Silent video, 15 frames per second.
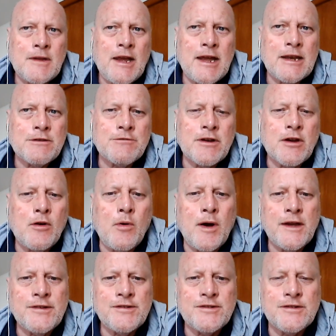had a
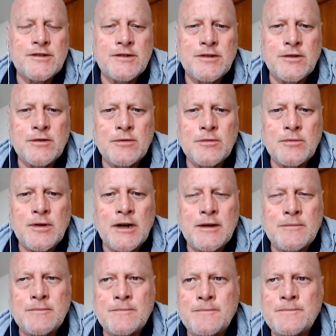request
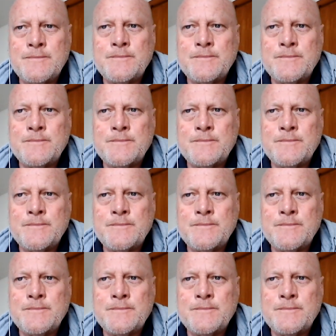to